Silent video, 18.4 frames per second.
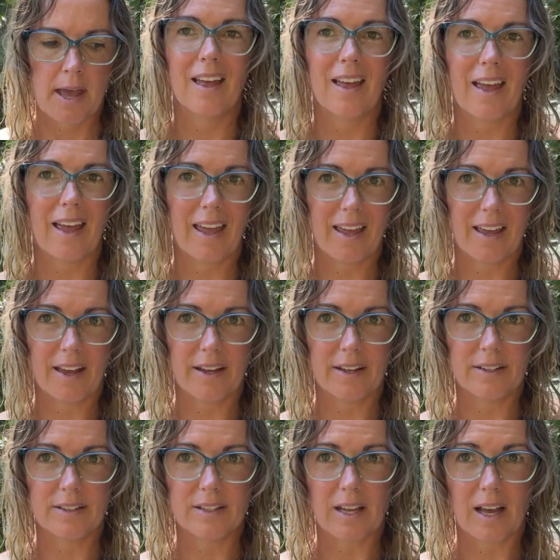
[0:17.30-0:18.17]

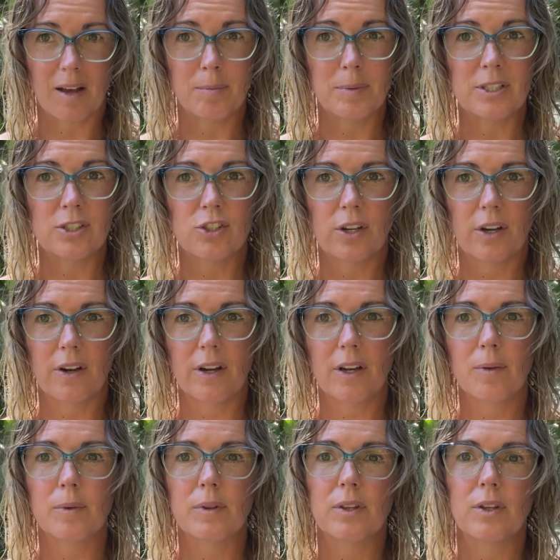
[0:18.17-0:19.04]
And I'll be
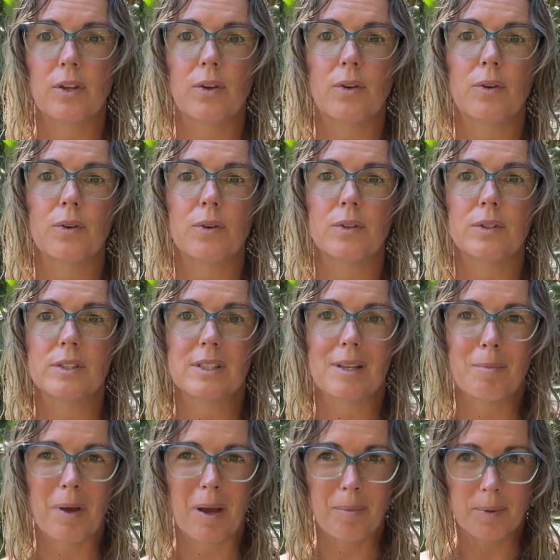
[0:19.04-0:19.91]
sharing with you
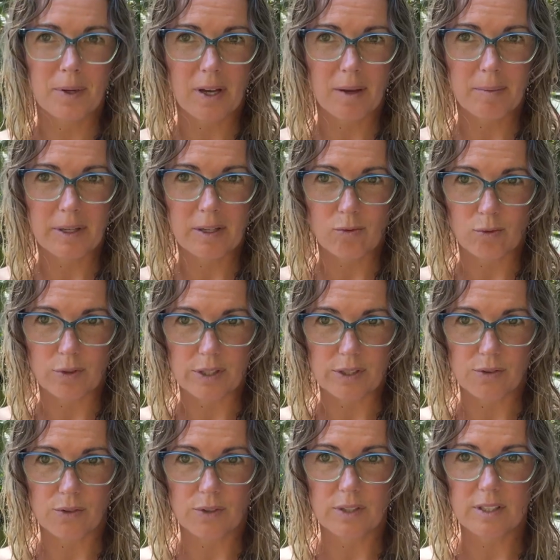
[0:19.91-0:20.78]
some upcoming
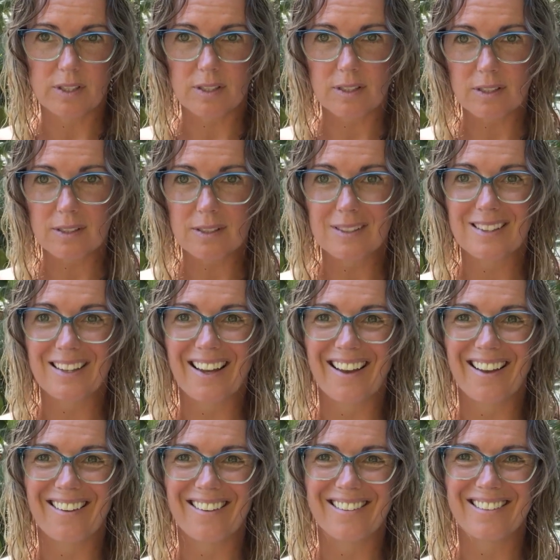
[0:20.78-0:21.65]
resources
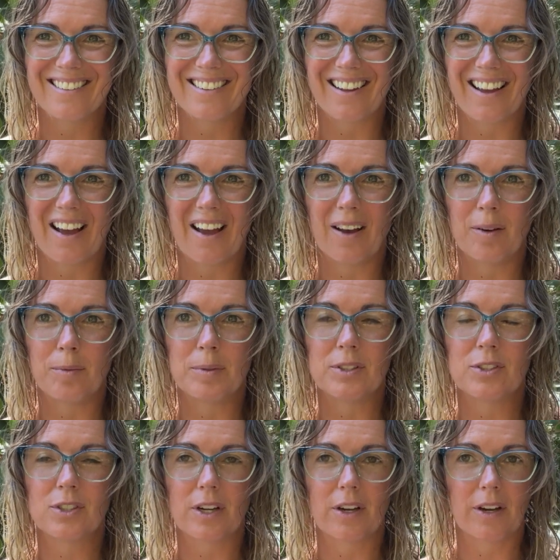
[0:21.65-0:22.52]
that I'll
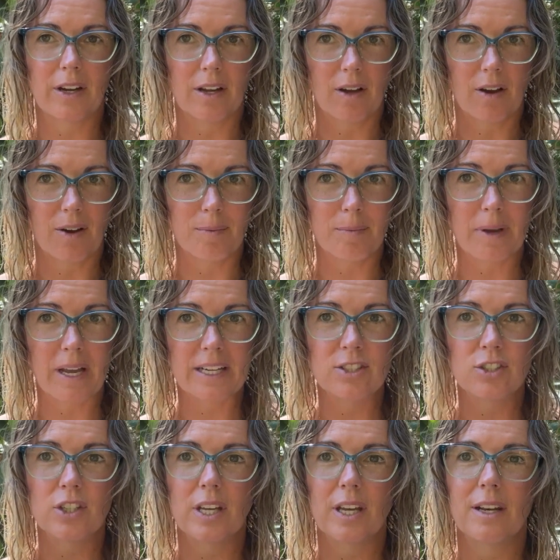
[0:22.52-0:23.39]
be sharing on
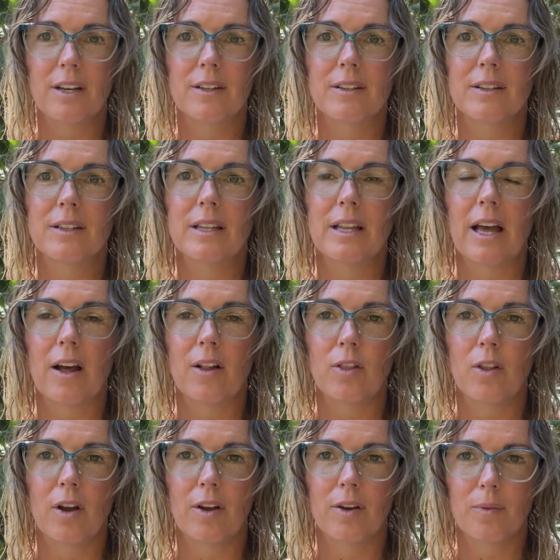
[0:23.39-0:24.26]
my channel,
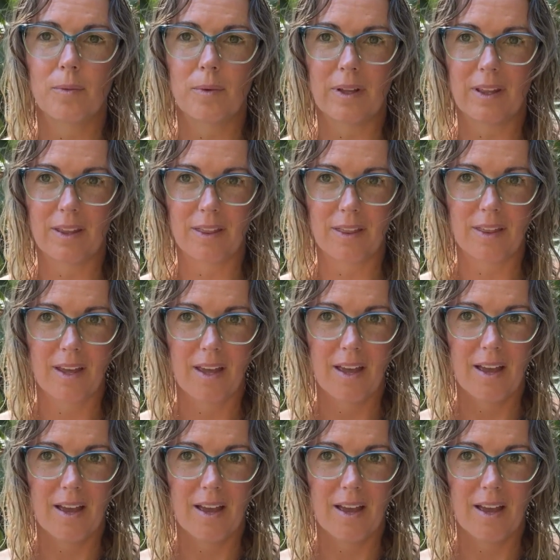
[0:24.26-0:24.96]
along with